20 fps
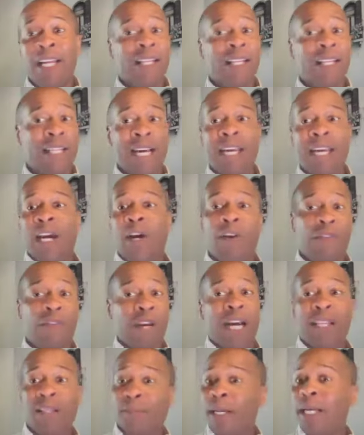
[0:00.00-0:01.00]
It's like, yo, if you
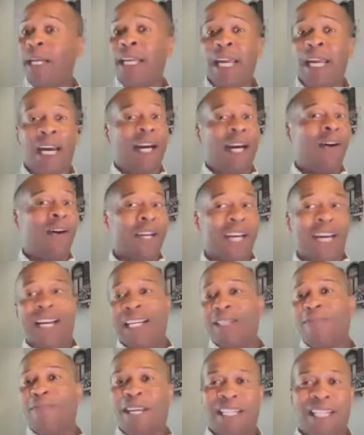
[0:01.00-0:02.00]
got the money, yeah, okay,
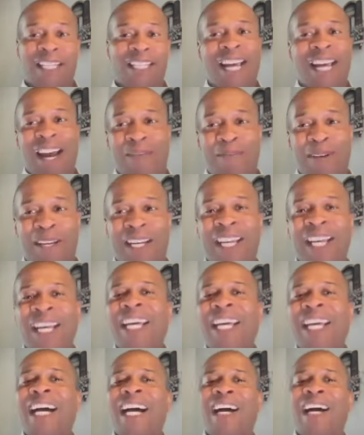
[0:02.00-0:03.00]
let's make this happen.
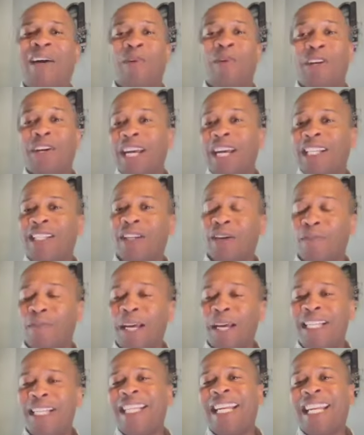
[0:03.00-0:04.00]
Uh, when you get to a
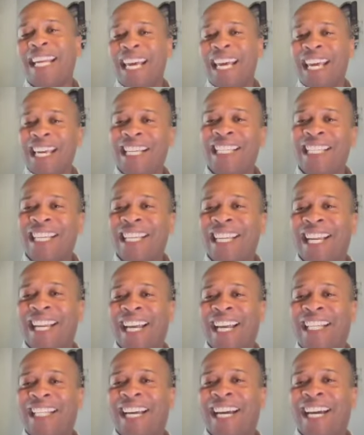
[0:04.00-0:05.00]
place that isn't
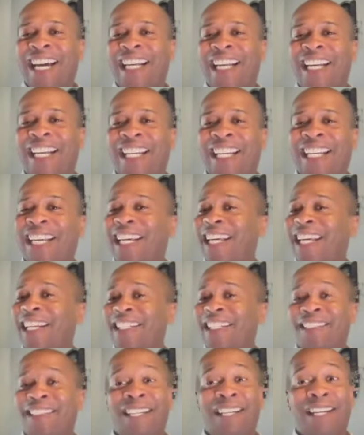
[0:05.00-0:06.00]
like that,
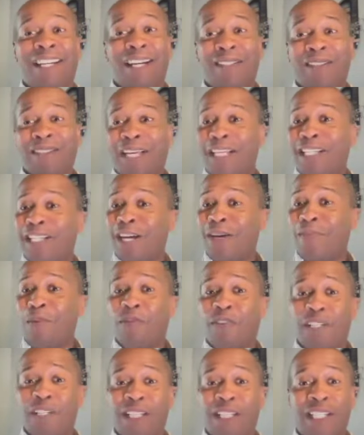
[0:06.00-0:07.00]
then, you know, things are going to
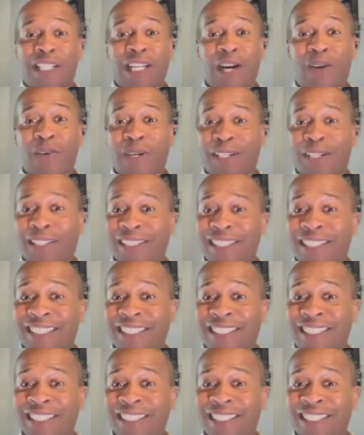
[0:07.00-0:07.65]
move a little slower.